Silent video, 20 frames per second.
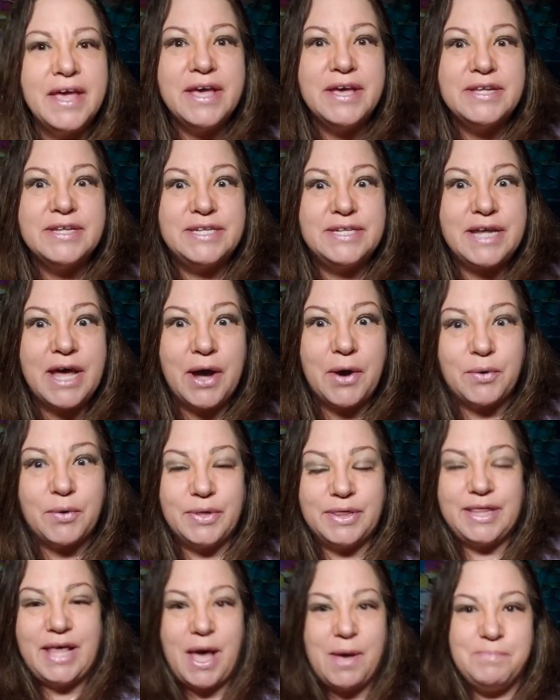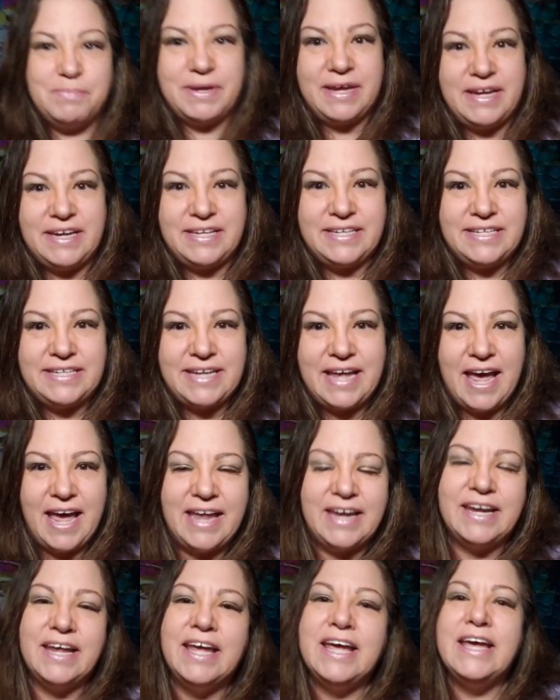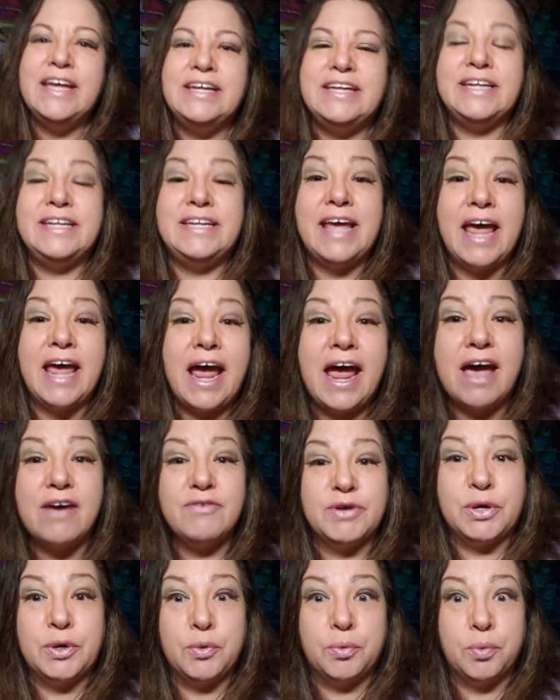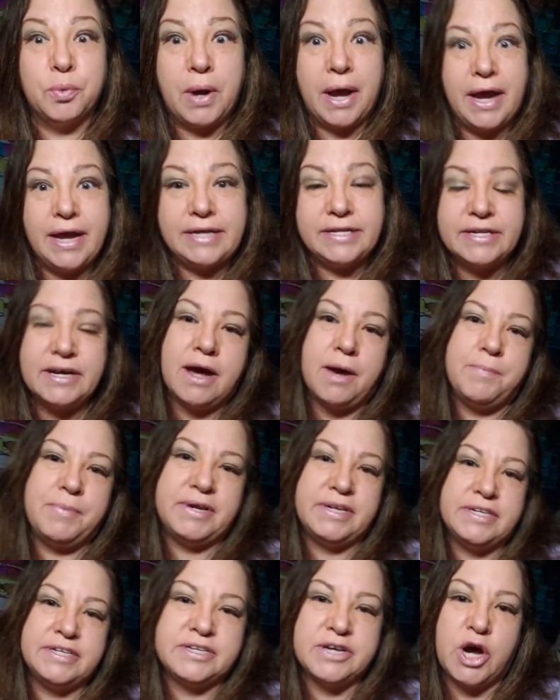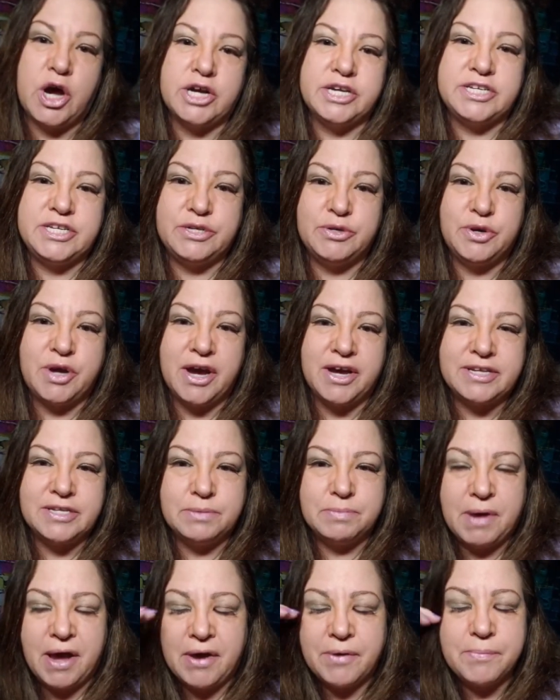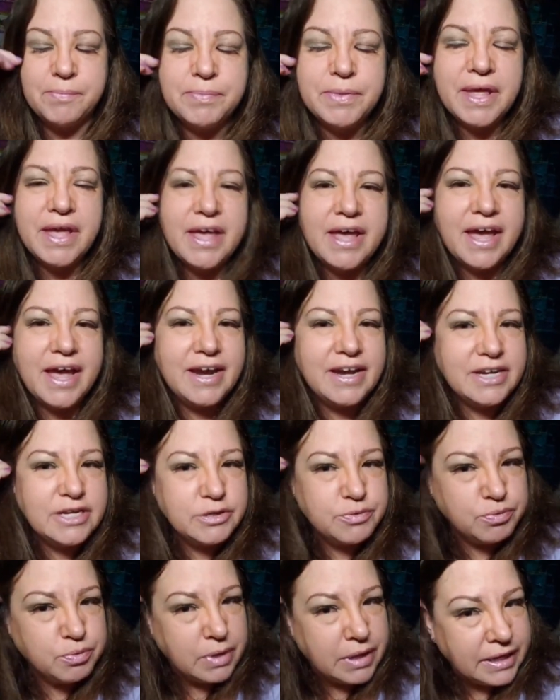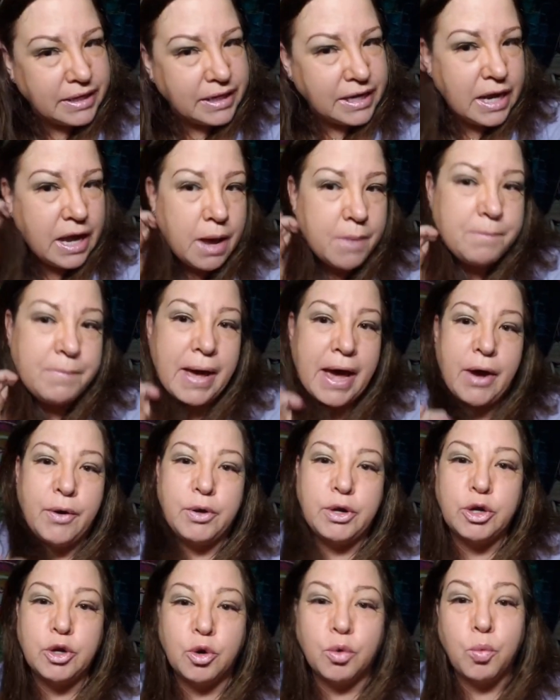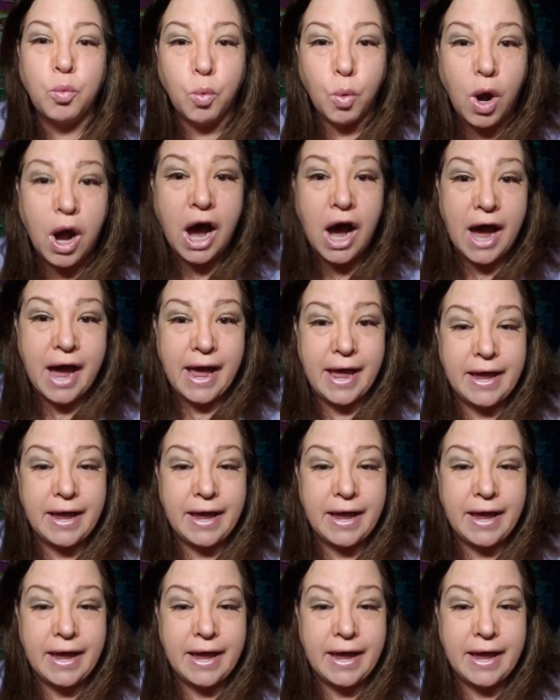So that being said, today I have a great topic to talk to you guys about, and it's really about your why.